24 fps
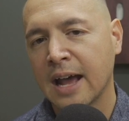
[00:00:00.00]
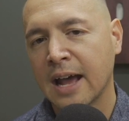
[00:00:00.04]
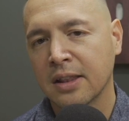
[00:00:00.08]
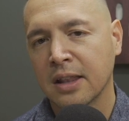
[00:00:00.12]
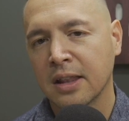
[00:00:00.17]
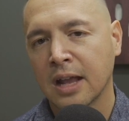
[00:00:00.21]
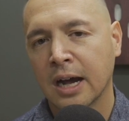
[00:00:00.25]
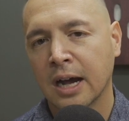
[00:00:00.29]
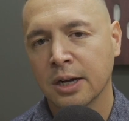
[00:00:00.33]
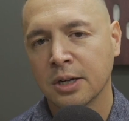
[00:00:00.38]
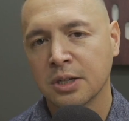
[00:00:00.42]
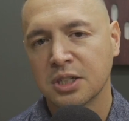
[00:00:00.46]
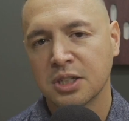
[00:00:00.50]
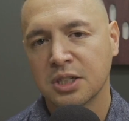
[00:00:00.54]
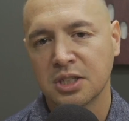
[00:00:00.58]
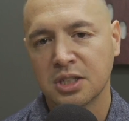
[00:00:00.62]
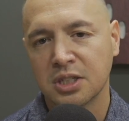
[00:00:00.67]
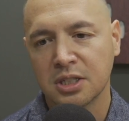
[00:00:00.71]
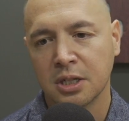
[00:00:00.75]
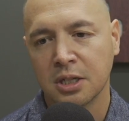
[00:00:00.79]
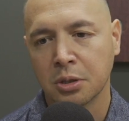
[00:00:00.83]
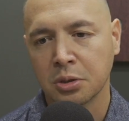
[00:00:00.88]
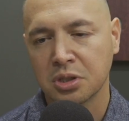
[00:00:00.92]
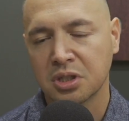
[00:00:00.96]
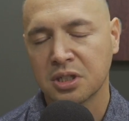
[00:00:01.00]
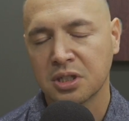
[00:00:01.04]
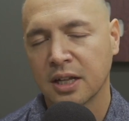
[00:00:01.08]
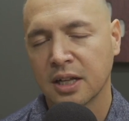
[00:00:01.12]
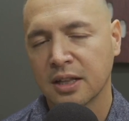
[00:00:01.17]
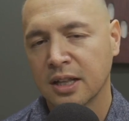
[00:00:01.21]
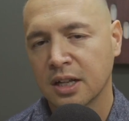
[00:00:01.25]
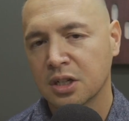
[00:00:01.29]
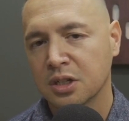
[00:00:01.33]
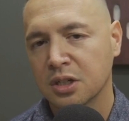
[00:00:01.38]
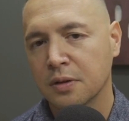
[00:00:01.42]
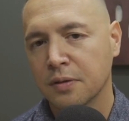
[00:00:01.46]
knowledge and skill set
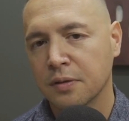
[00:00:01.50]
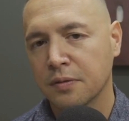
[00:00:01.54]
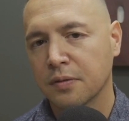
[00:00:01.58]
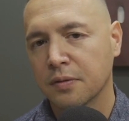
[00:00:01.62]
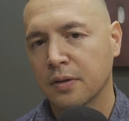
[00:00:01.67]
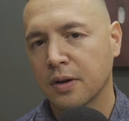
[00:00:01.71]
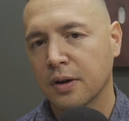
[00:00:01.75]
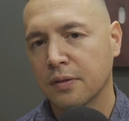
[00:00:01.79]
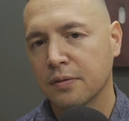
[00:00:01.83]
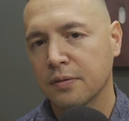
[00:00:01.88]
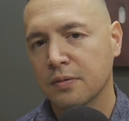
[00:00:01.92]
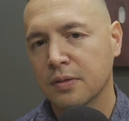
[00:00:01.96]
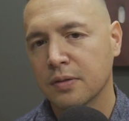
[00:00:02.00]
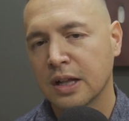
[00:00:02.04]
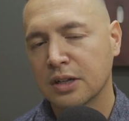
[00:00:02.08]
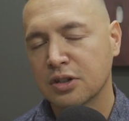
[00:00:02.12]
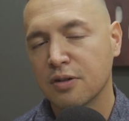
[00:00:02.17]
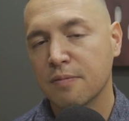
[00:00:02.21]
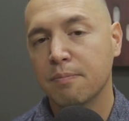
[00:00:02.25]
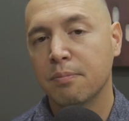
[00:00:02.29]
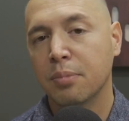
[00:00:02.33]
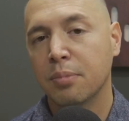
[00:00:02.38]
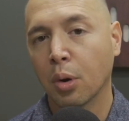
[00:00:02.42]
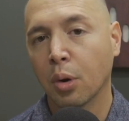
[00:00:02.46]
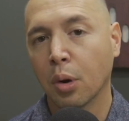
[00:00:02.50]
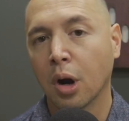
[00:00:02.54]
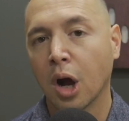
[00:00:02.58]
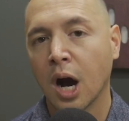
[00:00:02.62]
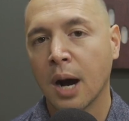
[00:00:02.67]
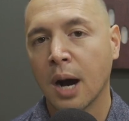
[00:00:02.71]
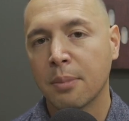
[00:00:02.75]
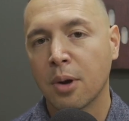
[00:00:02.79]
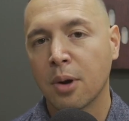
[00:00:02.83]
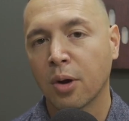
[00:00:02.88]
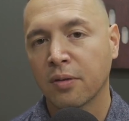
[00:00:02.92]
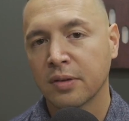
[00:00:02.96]
that you've built
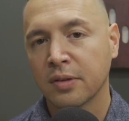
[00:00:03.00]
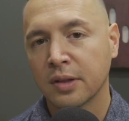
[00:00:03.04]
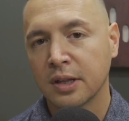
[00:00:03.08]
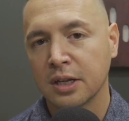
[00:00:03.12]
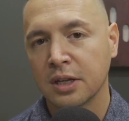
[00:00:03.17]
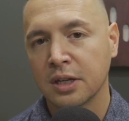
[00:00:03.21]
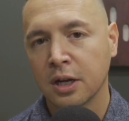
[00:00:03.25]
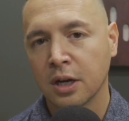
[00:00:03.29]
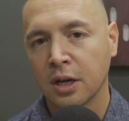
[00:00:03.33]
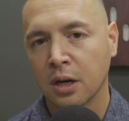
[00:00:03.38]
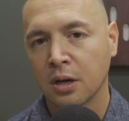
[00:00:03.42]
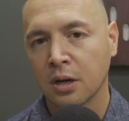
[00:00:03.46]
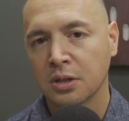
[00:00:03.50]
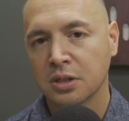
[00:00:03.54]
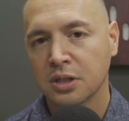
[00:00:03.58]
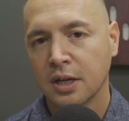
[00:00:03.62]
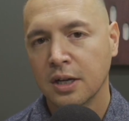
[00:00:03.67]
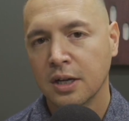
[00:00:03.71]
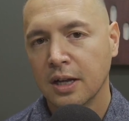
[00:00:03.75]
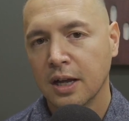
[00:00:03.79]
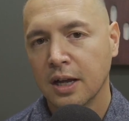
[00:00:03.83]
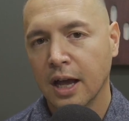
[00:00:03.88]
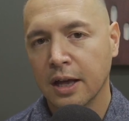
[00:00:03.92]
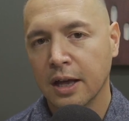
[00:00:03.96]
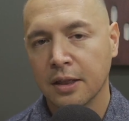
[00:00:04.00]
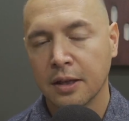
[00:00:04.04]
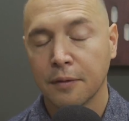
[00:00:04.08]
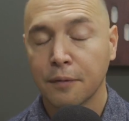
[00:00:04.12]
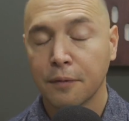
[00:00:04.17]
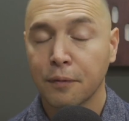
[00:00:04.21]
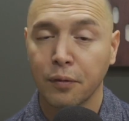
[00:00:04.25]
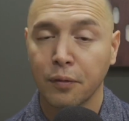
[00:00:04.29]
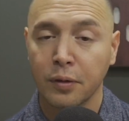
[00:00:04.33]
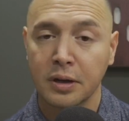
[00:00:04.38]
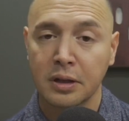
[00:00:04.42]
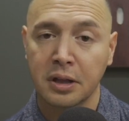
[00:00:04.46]
up over the years, and then
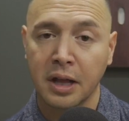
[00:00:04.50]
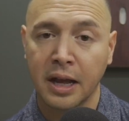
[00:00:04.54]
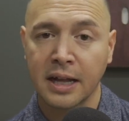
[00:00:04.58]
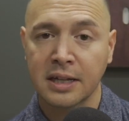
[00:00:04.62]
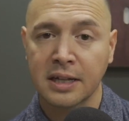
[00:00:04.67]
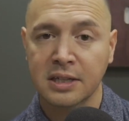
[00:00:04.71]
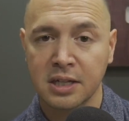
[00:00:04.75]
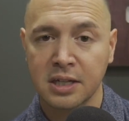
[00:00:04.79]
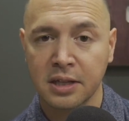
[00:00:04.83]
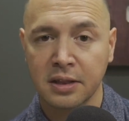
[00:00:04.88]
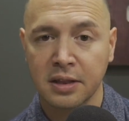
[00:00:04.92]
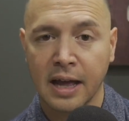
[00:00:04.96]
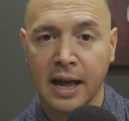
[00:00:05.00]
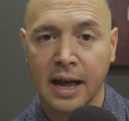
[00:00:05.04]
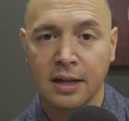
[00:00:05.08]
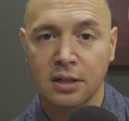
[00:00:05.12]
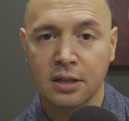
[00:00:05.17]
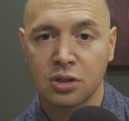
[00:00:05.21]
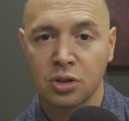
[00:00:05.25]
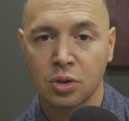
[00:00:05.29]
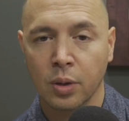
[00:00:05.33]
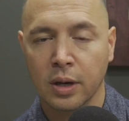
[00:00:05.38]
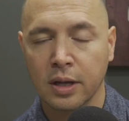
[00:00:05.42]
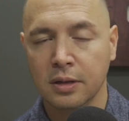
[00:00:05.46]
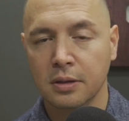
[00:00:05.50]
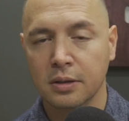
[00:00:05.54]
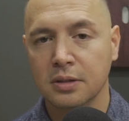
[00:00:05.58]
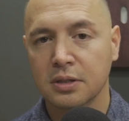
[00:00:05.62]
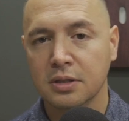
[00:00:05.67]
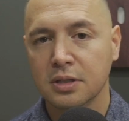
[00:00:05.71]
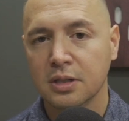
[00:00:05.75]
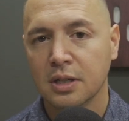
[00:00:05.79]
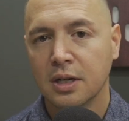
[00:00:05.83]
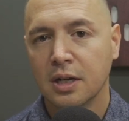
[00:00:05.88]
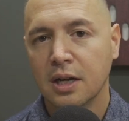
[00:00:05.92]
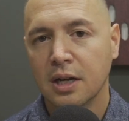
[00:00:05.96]
freelancing that to
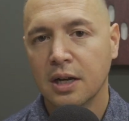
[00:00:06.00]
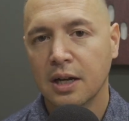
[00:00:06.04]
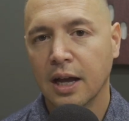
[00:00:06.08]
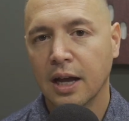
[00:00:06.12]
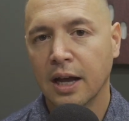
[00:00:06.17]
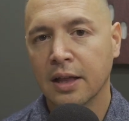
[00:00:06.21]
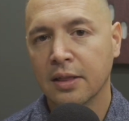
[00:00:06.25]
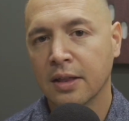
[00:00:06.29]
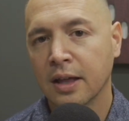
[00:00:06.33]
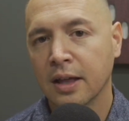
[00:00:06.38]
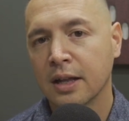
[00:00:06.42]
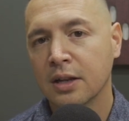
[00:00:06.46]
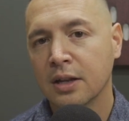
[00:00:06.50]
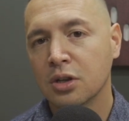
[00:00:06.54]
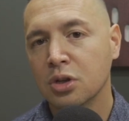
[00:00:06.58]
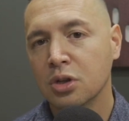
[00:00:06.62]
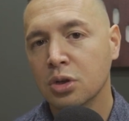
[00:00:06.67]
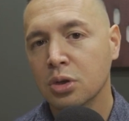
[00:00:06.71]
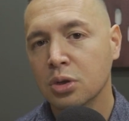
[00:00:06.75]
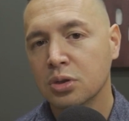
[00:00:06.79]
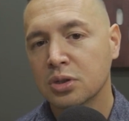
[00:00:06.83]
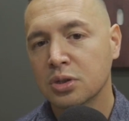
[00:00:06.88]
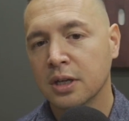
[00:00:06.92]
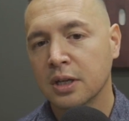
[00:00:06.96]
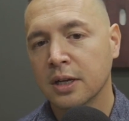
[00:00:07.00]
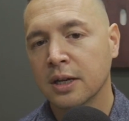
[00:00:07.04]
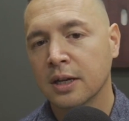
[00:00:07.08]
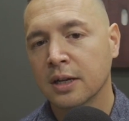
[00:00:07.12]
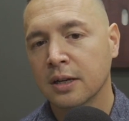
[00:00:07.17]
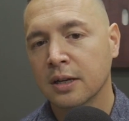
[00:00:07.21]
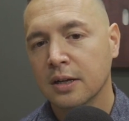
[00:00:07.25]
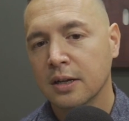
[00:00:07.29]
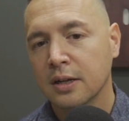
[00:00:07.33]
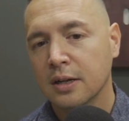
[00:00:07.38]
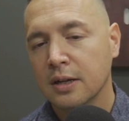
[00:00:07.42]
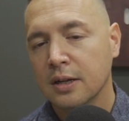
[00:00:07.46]
others, and then using
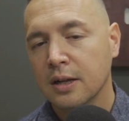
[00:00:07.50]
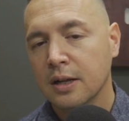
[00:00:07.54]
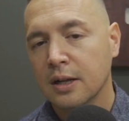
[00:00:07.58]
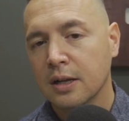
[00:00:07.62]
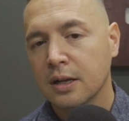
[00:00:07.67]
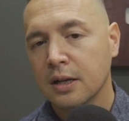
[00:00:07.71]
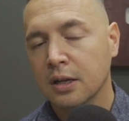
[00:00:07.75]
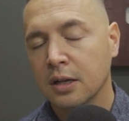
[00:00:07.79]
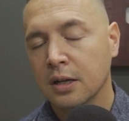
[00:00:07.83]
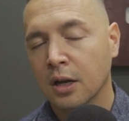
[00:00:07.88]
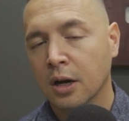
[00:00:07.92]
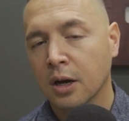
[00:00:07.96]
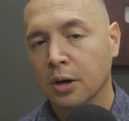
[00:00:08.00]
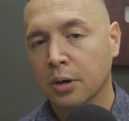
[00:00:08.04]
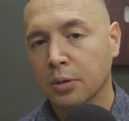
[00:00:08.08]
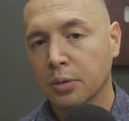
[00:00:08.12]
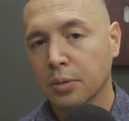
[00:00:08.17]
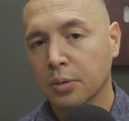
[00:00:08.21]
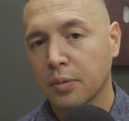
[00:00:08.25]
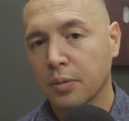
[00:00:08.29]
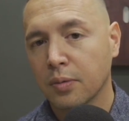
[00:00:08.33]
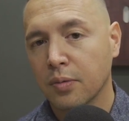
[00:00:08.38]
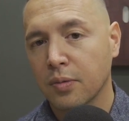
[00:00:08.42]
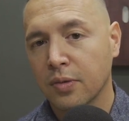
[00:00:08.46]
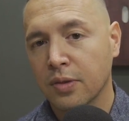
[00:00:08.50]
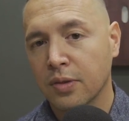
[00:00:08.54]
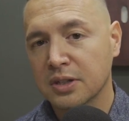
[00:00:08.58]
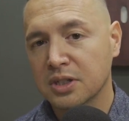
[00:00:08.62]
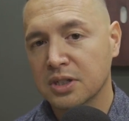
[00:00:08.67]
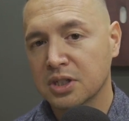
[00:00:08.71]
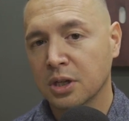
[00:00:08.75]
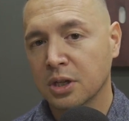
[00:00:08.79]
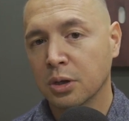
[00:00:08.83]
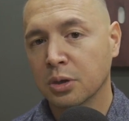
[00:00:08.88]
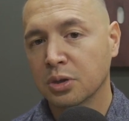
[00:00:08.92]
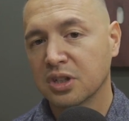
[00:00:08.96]
the
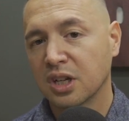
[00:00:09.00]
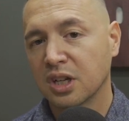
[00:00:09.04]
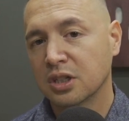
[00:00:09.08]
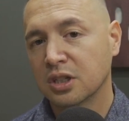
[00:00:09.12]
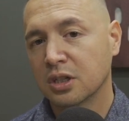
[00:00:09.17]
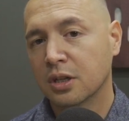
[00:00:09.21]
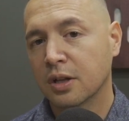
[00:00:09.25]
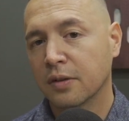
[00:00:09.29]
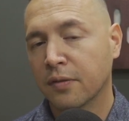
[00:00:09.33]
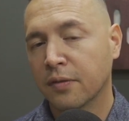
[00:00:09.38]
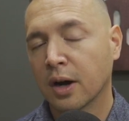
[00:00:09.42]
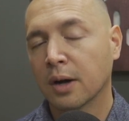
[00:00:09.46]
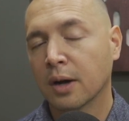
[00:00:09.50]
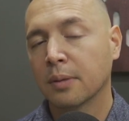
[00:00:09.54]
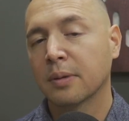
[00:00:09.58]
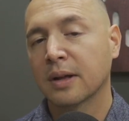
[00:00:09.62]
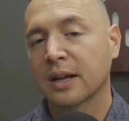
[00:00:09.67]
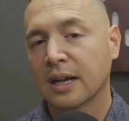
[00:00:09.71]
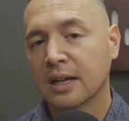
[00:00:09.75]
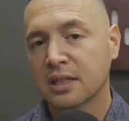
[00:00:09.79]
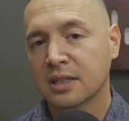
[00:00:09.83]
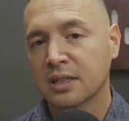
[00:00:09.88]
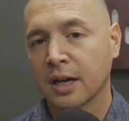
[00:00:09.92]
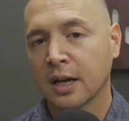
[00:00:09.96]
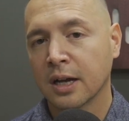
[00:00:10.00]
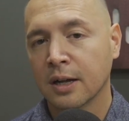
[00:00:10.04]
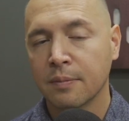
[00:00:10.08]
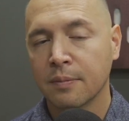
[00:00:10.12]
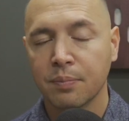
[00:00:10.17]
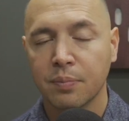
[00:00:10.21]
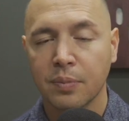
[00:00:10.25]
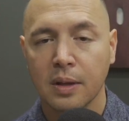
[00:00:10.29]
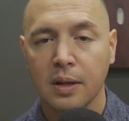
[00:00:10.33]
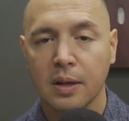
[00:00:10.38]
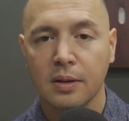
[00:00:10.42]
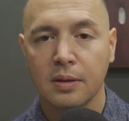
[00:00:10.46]
skills that you develop, like I said,
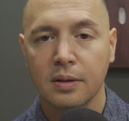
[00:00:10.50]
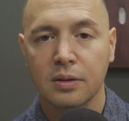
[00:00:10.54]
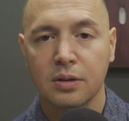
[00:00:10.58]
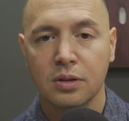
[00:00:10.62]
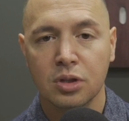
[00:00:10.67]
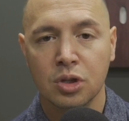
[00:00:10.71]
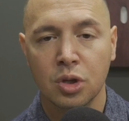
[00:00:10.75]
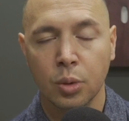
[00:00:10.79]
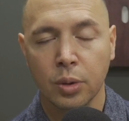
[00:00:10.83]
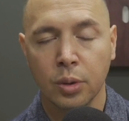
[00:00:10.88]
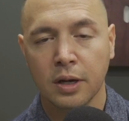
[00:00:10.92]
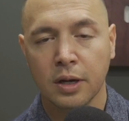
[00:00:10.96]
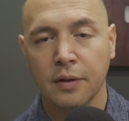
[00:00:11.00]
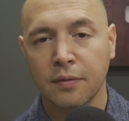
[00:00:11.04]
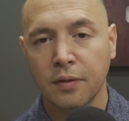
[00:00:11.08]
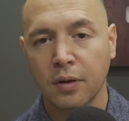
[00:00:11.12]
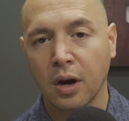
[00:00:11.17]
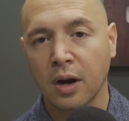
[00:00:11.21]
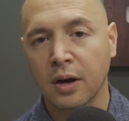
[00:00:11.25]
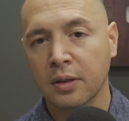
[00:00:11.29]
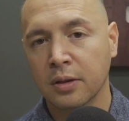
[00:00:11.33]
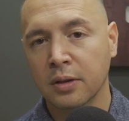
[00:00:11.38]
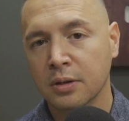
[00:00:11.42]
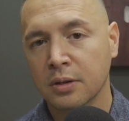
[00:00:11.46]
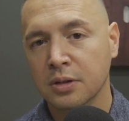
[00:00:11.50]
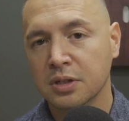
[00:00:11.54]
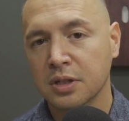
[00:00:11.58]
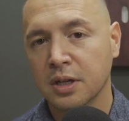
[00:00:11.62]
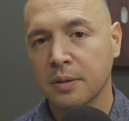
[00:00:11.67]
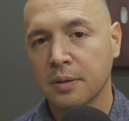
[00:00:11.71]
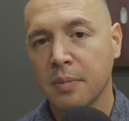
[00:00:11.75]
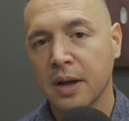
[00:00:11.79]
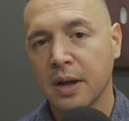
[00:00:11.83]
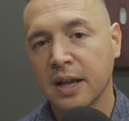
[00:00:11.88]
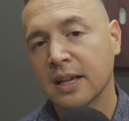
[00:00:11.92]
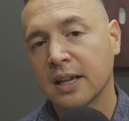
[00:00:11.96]
doing it for others
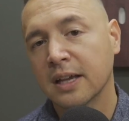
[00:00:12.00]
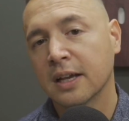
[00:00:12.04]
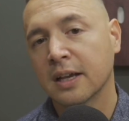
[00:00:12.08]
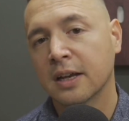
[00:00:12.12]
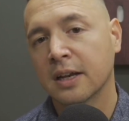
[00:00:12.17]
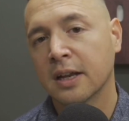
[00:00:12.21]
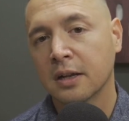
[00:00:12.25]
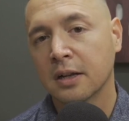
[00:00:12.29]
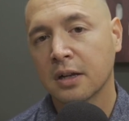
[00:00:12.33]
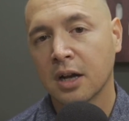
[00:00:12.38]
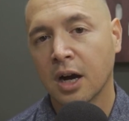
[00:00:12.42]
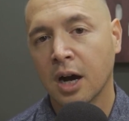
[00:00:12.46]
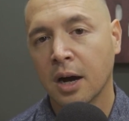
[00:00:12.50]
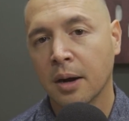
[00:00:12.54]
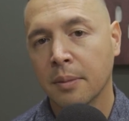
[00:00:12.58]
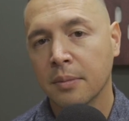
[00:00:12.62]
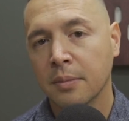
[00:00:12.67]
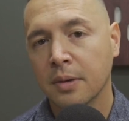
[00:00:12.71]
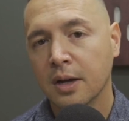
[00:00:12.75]
and making an income